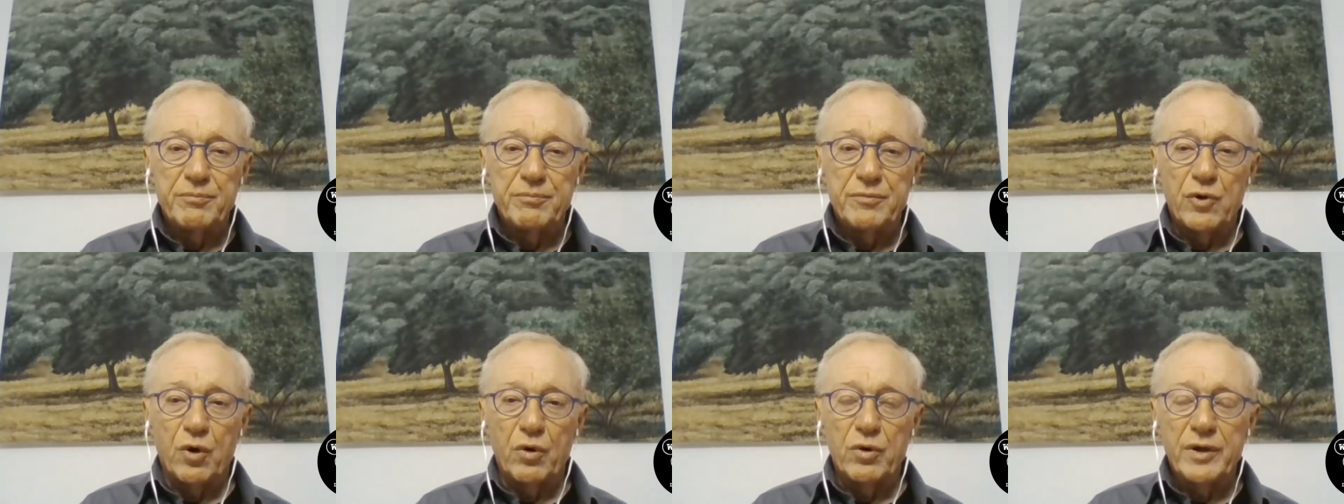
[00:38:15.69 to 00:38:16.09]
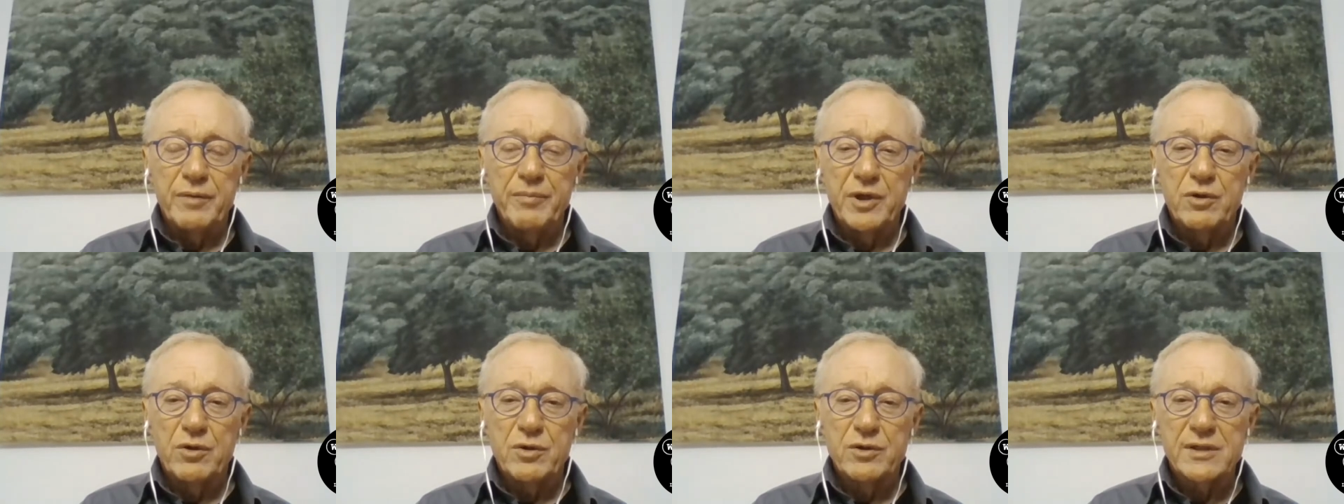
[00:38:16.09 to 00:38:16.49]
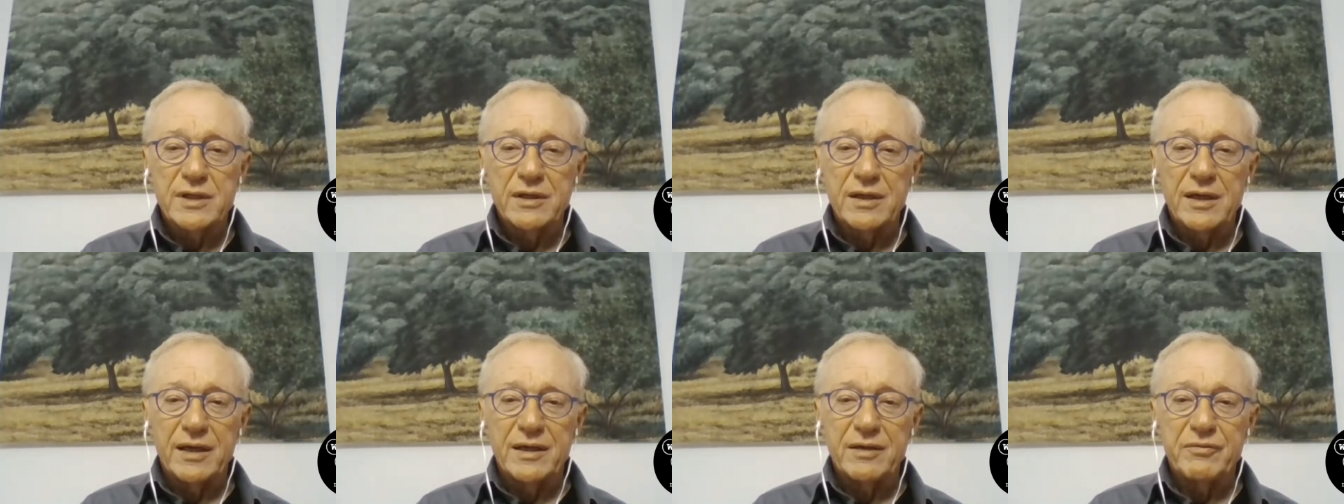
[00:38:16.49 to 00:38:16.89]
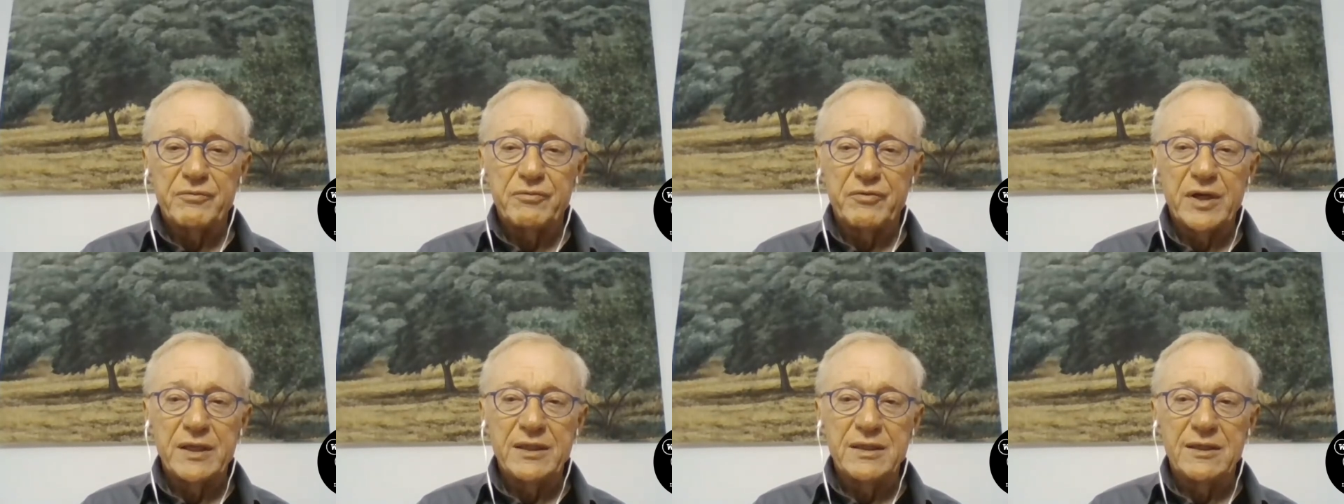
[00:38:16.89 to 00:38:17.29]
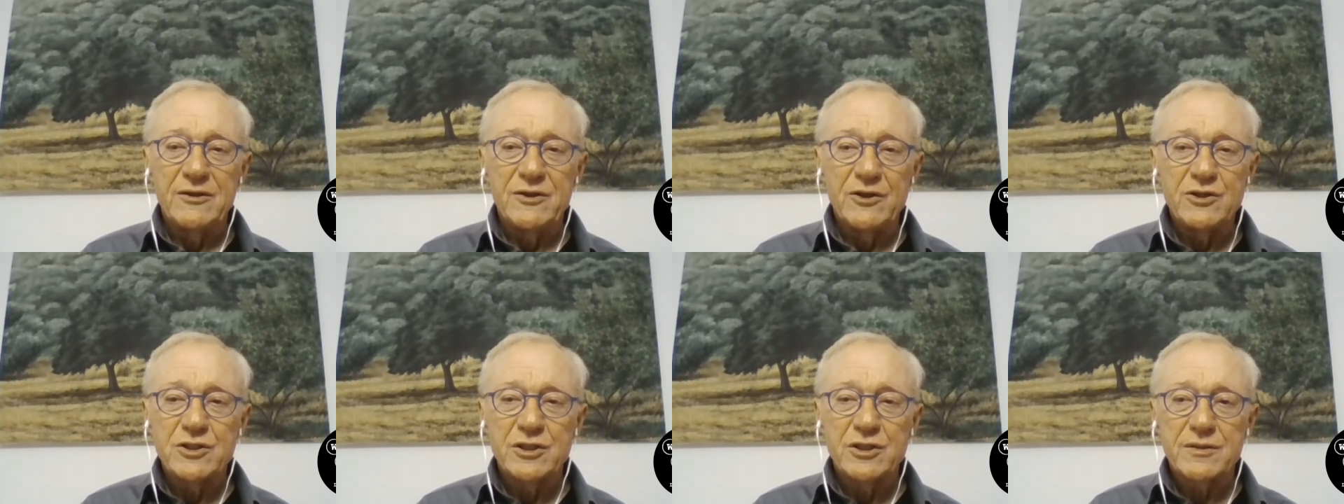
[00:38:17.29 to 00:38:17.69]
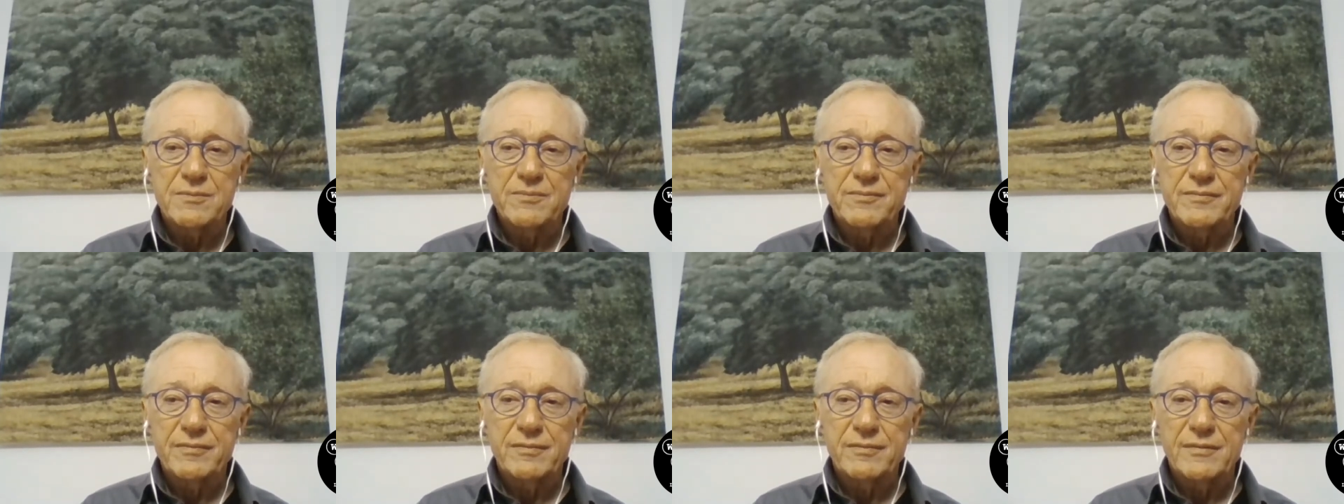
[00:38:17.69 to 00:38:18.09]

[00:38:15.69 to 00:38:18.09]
only because I felt that this